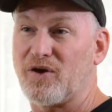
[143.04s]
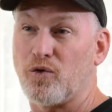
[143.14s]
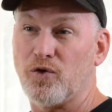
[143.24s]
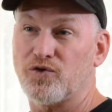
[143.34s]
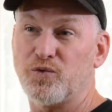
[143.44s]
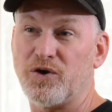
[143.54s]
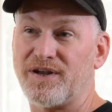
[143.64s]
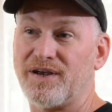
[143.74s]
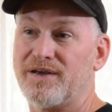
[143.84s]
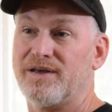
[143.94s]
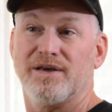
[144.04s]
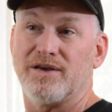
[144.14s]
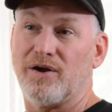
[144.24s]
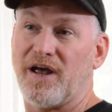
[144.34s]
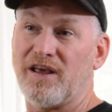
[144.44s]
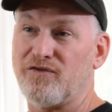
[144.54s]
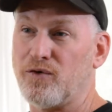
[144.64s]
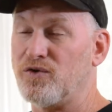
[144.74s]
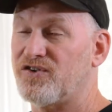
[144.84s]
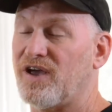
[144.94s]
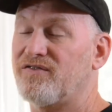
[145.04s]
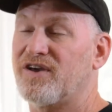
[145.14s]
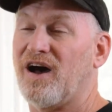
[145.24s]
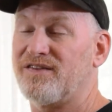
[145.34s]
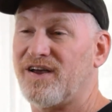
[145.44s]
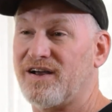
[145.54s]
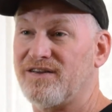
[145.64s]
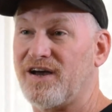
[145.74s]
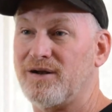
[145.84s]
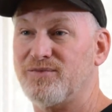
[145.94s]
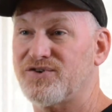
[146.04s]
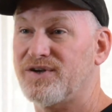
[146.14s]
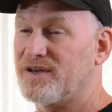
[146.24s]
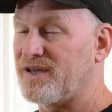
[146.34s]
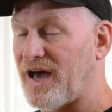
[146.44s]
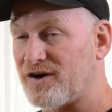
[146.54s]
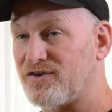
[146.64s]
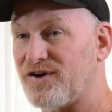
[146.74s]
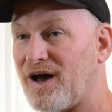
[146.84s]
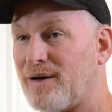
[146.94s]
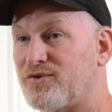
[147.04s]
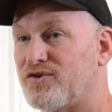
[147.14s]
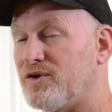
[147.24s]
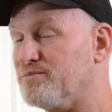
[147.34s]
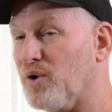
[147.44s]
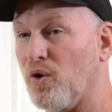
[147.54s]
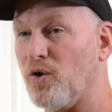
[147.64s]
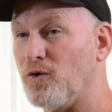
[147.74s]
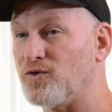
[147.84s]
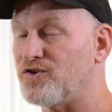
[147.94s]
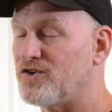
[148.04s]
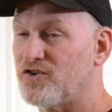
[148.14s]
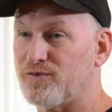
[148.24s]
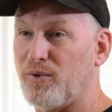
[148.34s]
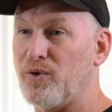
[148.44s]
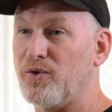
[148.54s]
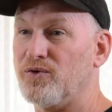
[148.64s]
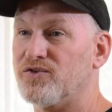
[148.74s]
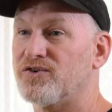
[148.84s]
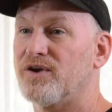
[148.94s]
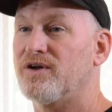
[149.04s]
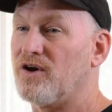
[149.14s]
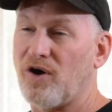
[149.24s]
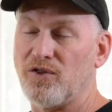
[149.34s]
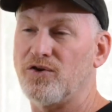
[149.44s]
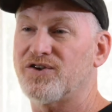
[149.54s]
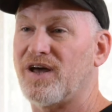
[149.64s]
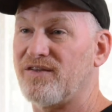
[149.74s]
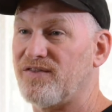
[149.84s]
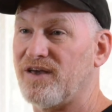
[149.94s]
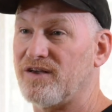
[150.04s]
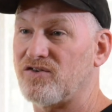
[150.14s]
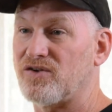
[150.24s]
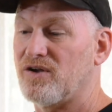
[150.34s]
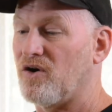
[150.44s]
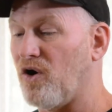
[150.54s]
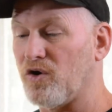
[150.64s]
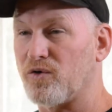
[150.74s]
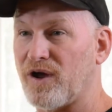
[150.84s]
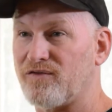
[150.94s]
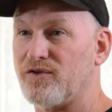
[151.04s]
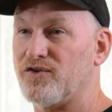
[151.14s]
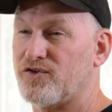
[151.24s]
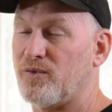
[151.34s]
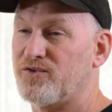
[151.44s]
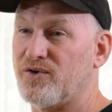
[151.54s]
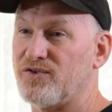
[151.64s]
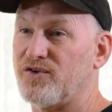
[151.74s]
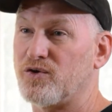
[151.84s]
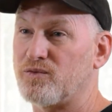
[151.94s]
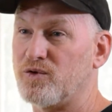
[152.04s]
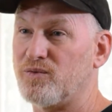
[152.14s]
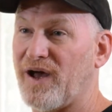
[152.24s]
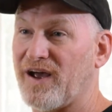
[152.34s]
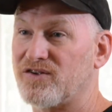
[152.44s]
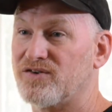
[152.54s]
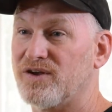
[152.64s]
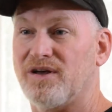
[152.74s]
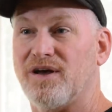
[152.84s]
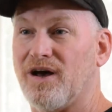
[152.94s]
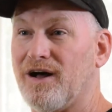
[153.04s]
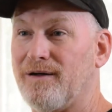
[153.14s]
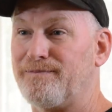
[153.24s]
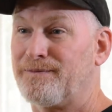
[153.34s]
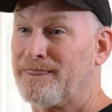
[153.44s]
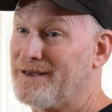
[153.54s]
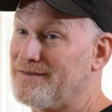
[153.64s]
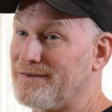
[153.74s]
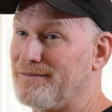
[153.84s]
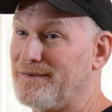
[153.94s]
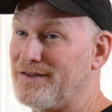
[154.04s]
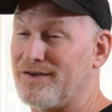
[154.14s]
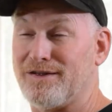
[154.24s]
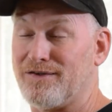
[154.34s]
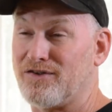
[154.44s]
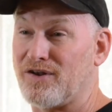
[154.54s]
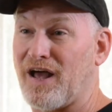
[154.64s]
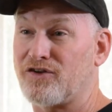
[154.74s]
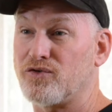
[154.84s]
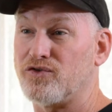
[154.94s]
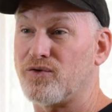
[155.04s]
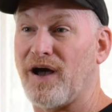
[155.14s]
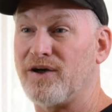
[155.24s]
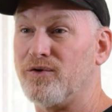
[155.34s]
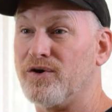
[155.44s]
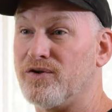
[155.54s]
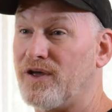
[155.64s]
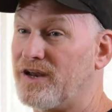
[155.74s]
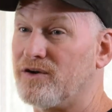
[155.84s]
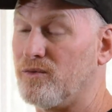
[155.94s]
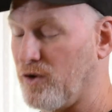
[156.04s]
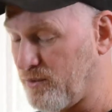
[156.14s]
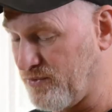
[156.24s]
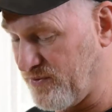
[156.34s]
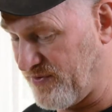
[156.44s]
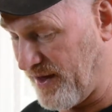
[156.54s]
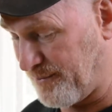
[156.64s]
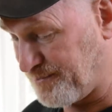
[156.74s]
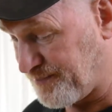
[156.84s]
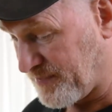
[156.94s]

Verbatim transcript: of course, wood. You know, any food safe contact items, countertops, bowls, spoons, all those kind of things, all great for the soapstone sealer and wood wax. Um, it, it is a naturally drying oil and it'll waterproof them.